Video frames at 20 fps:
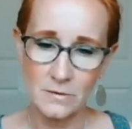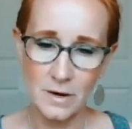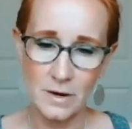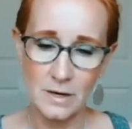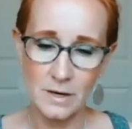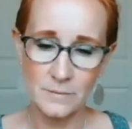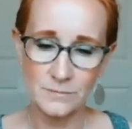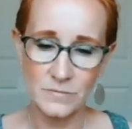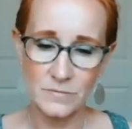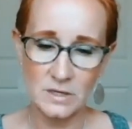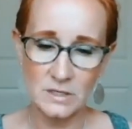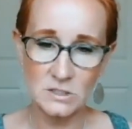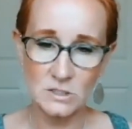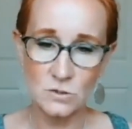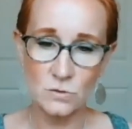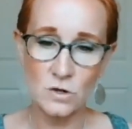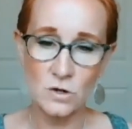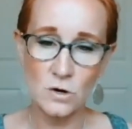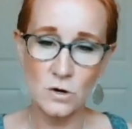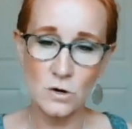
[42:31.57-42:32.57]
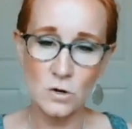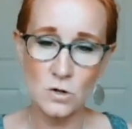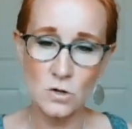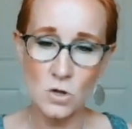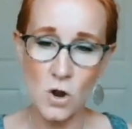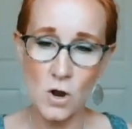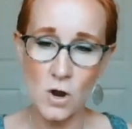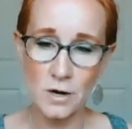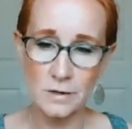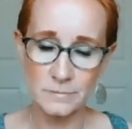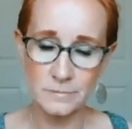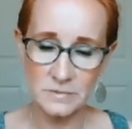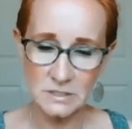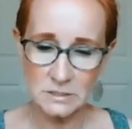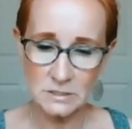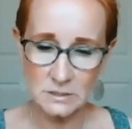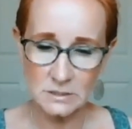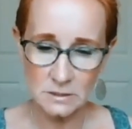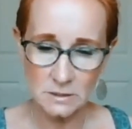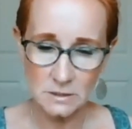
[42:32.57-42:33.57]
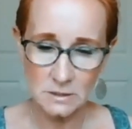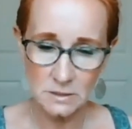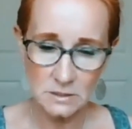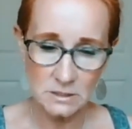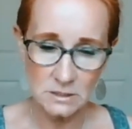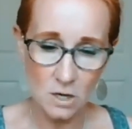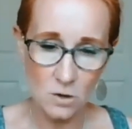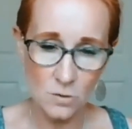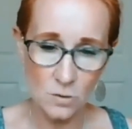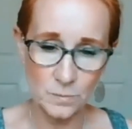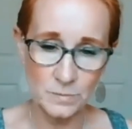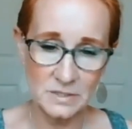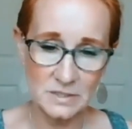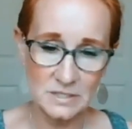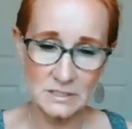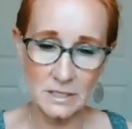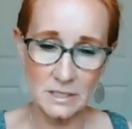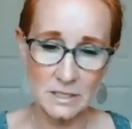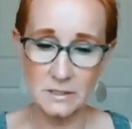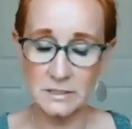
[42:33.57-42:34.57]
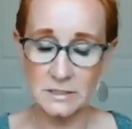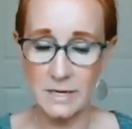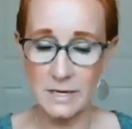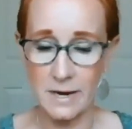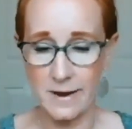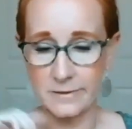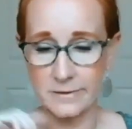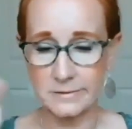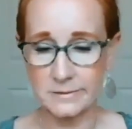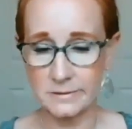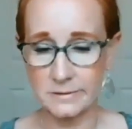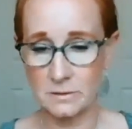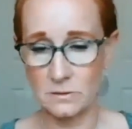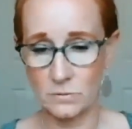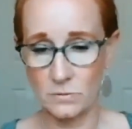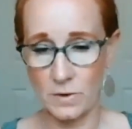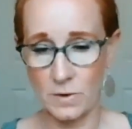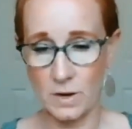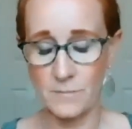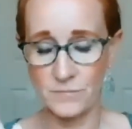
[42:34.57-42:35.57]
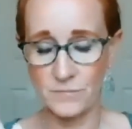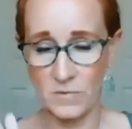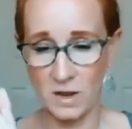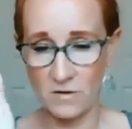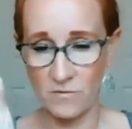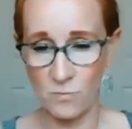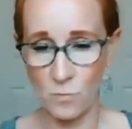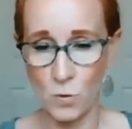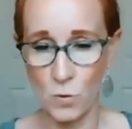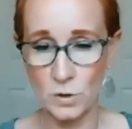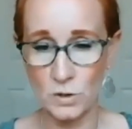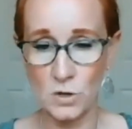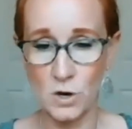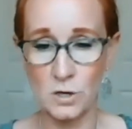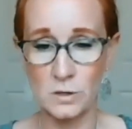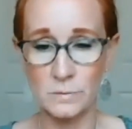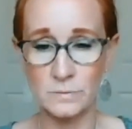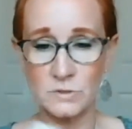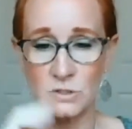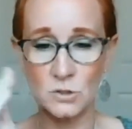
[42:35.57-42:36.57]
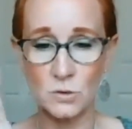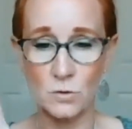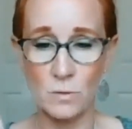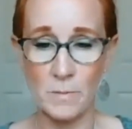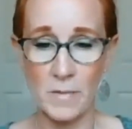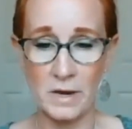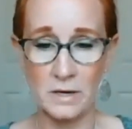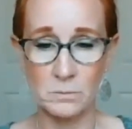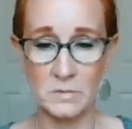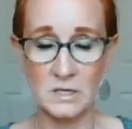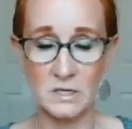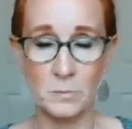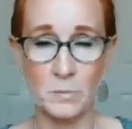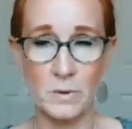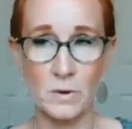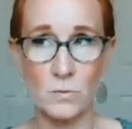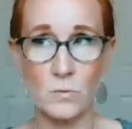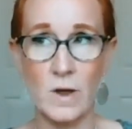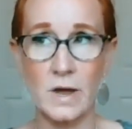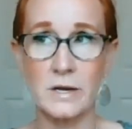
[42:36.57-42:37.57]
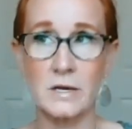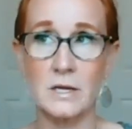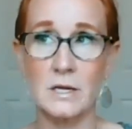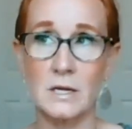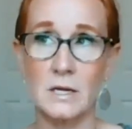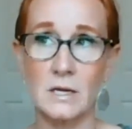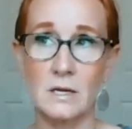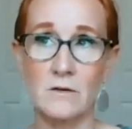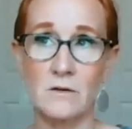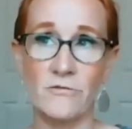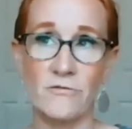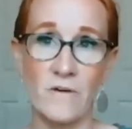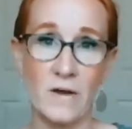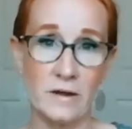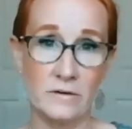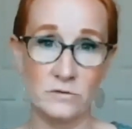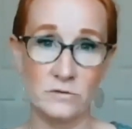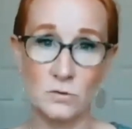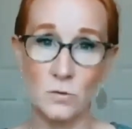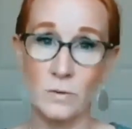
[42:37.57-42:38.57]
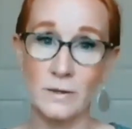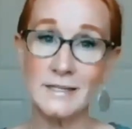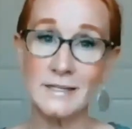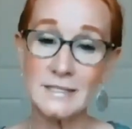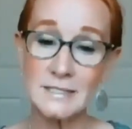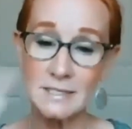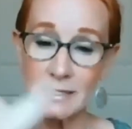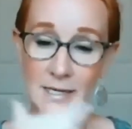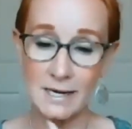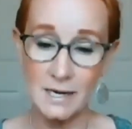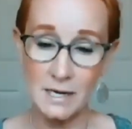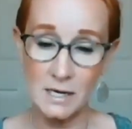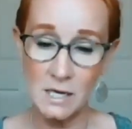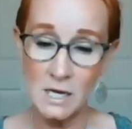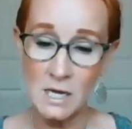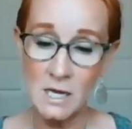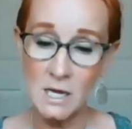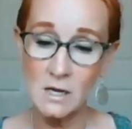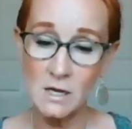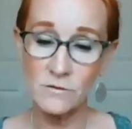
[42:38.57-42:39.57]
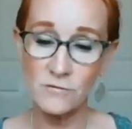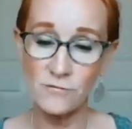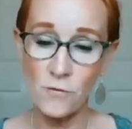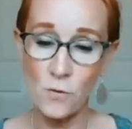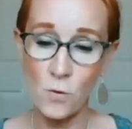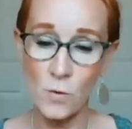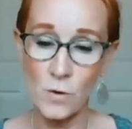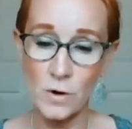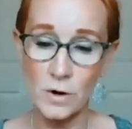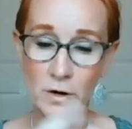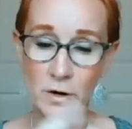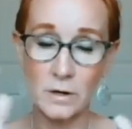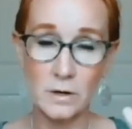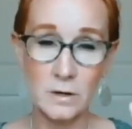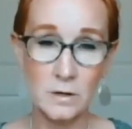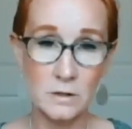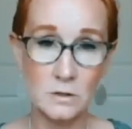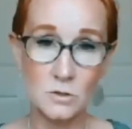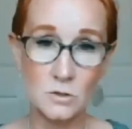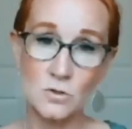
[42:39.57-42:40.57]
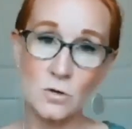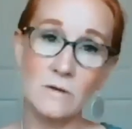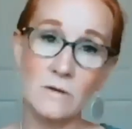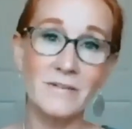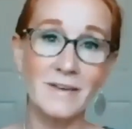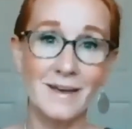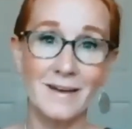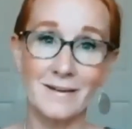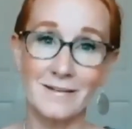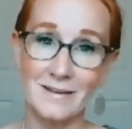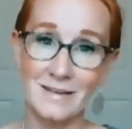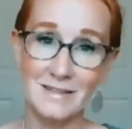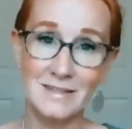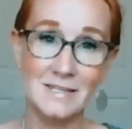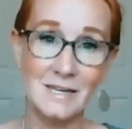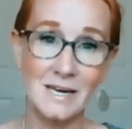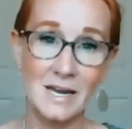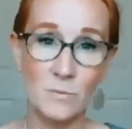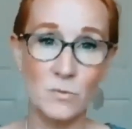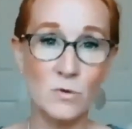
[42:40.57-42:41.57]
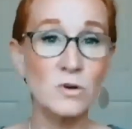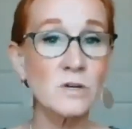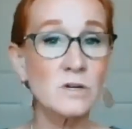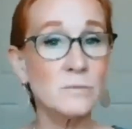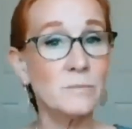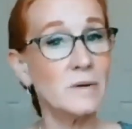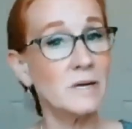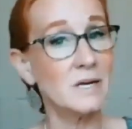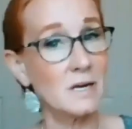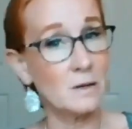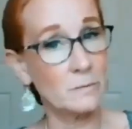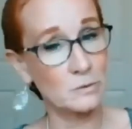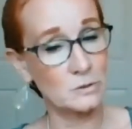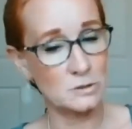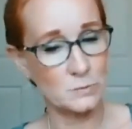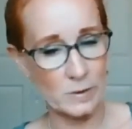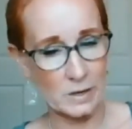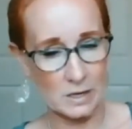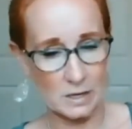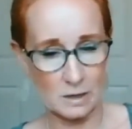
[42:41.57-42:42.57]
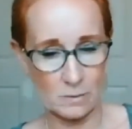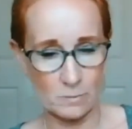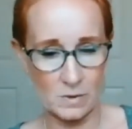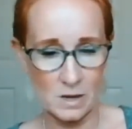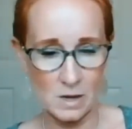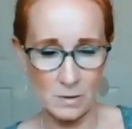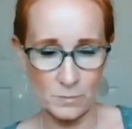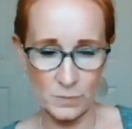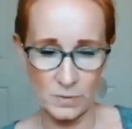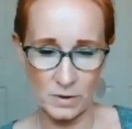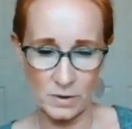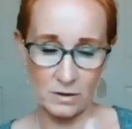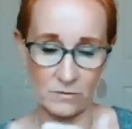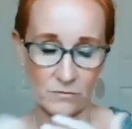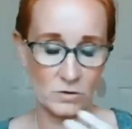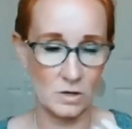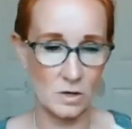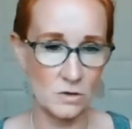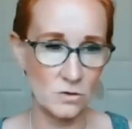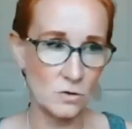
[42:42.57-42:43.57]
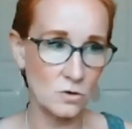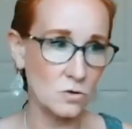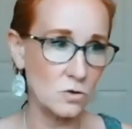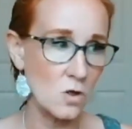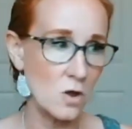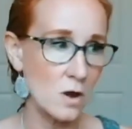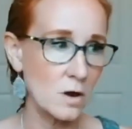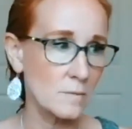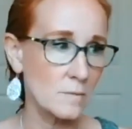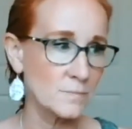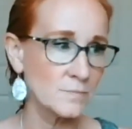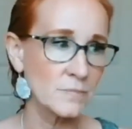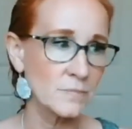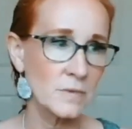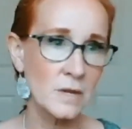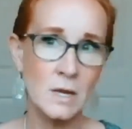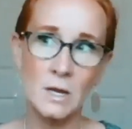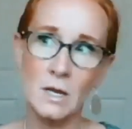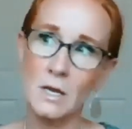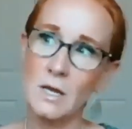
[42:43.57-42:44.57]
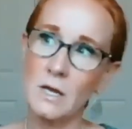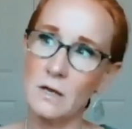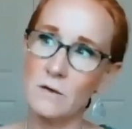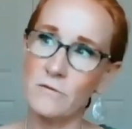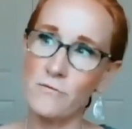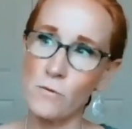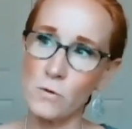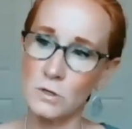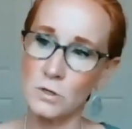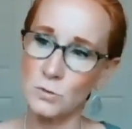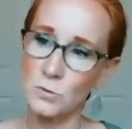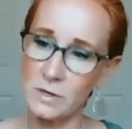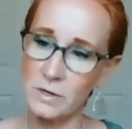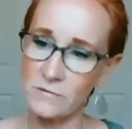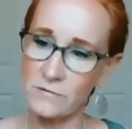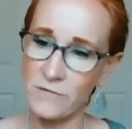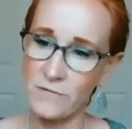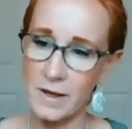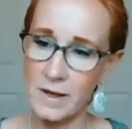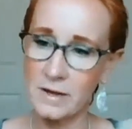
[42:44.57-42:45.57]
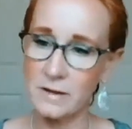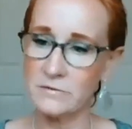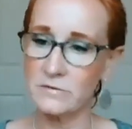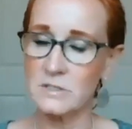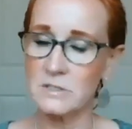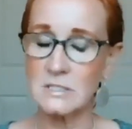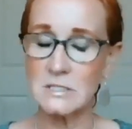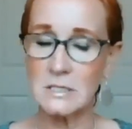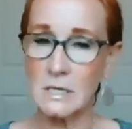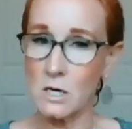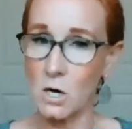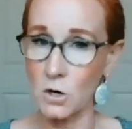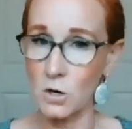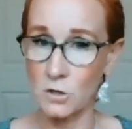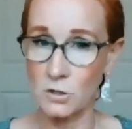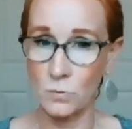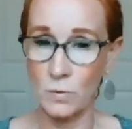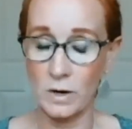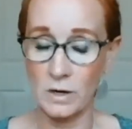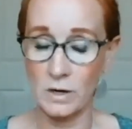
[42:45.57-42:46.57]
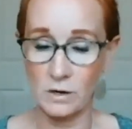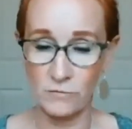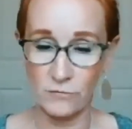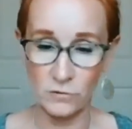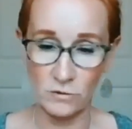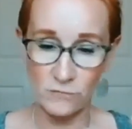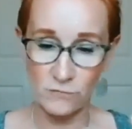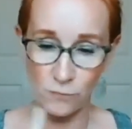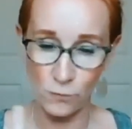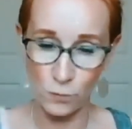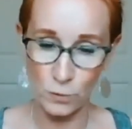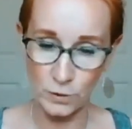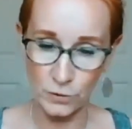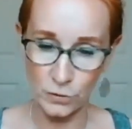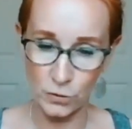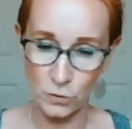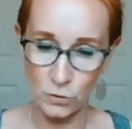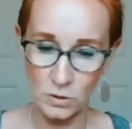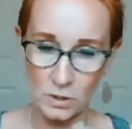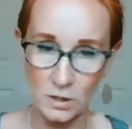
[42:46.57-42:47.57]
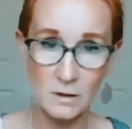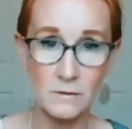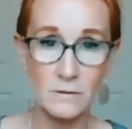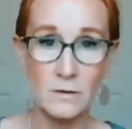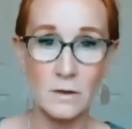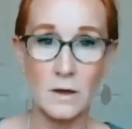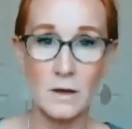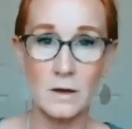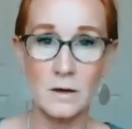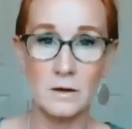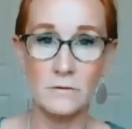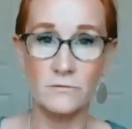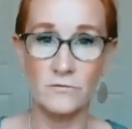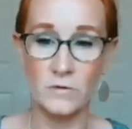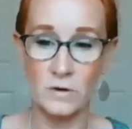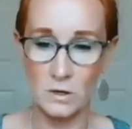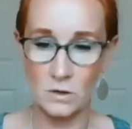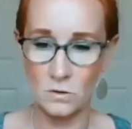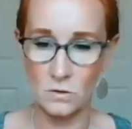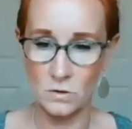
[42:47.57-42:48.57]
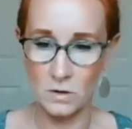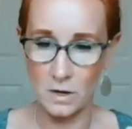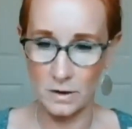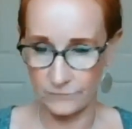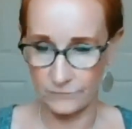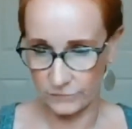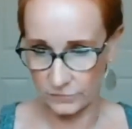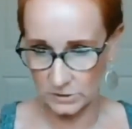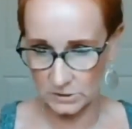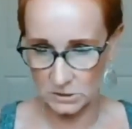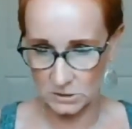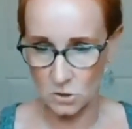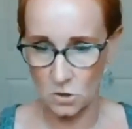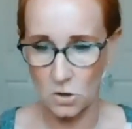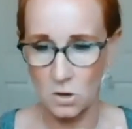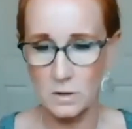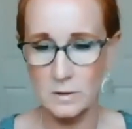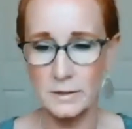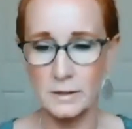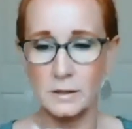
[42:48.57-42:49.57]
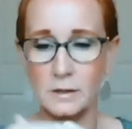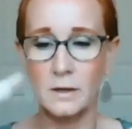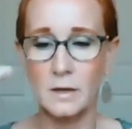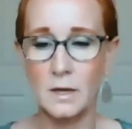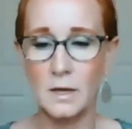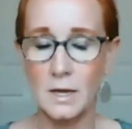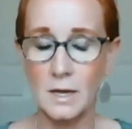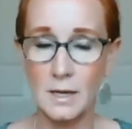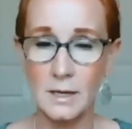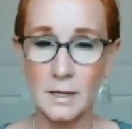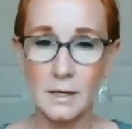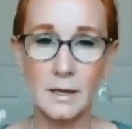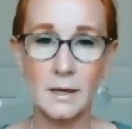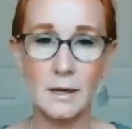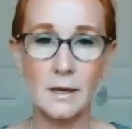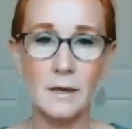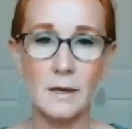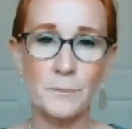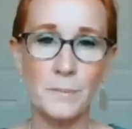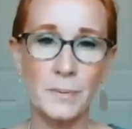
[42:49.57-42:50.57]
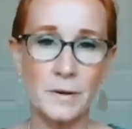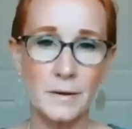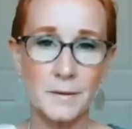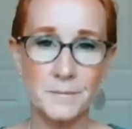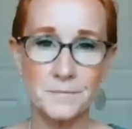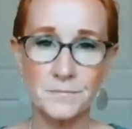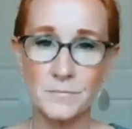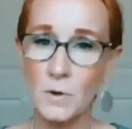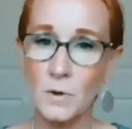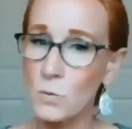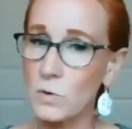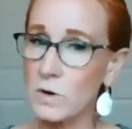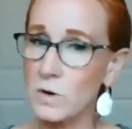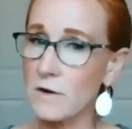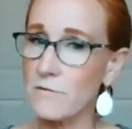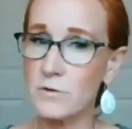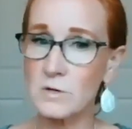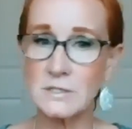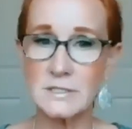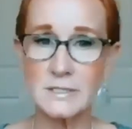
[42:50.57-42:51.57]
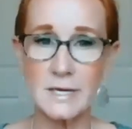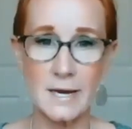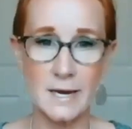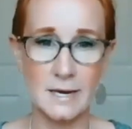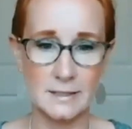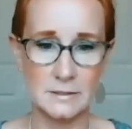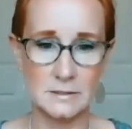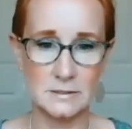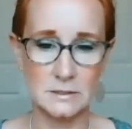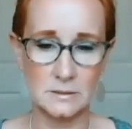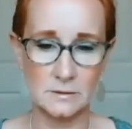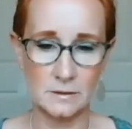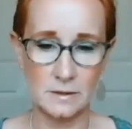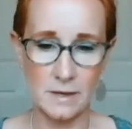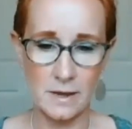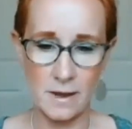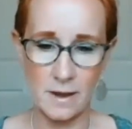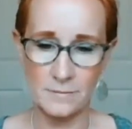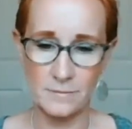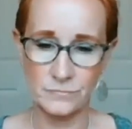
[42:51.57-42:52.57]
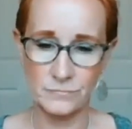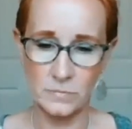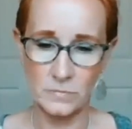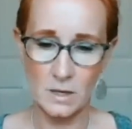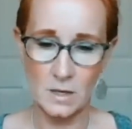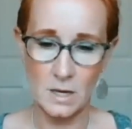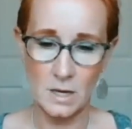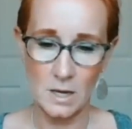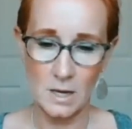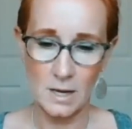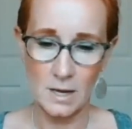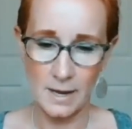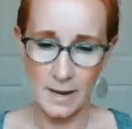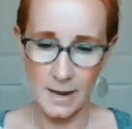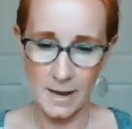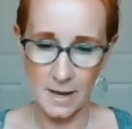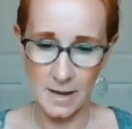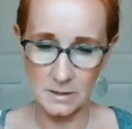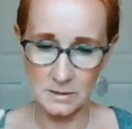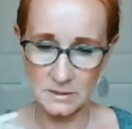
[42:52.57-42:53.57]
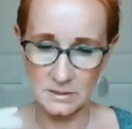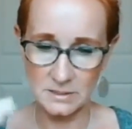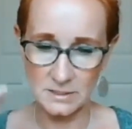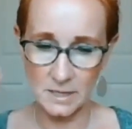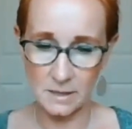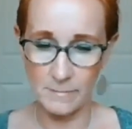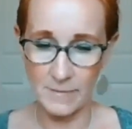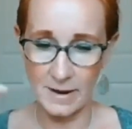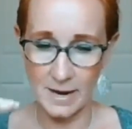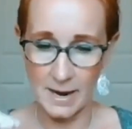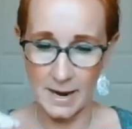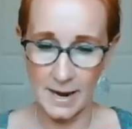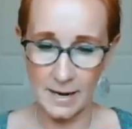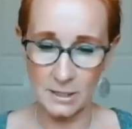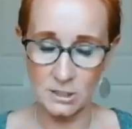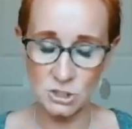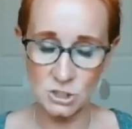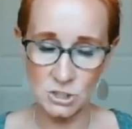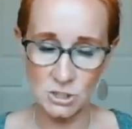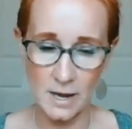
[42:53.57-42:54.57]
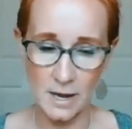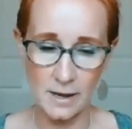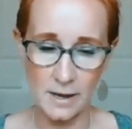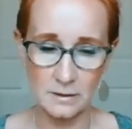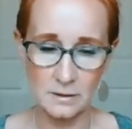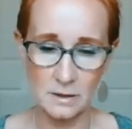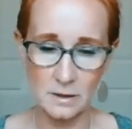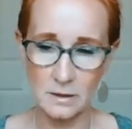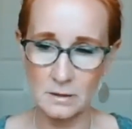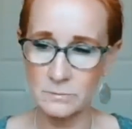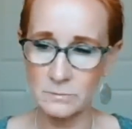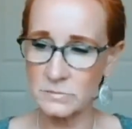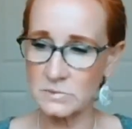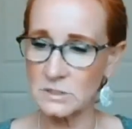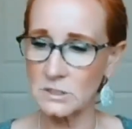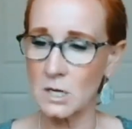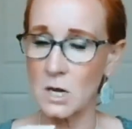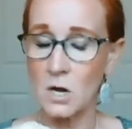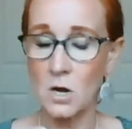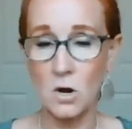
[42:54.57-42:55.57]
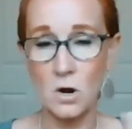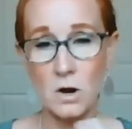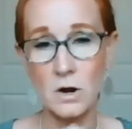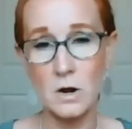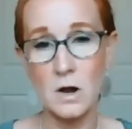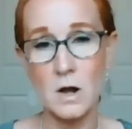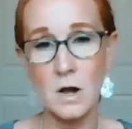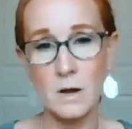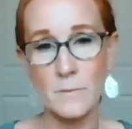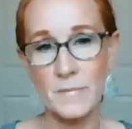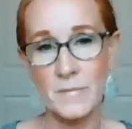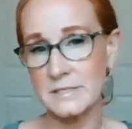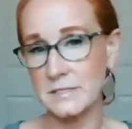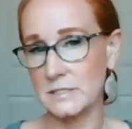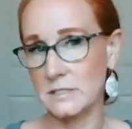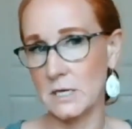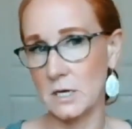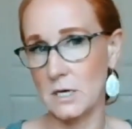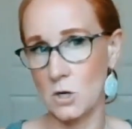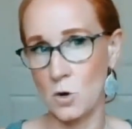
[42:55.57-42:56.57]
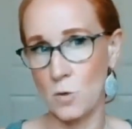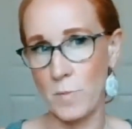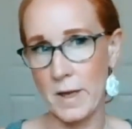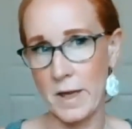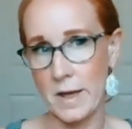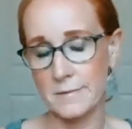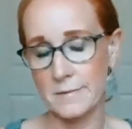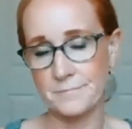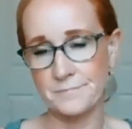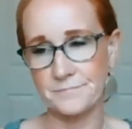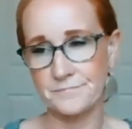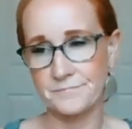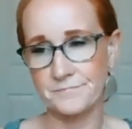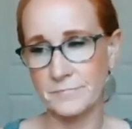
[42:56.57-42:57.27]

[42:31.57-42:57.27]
Right. And so there are alarms to help me stay on task, right? I have more alarms to remind me to be ready at 520 today for trivia in the neighborhood. My neighbor's picking me up. I have another alarm at 425 to say, are you ready for the 430 uh, video conference call? Like keep whatever it takes. Okay. And then my action items are on my steno pad.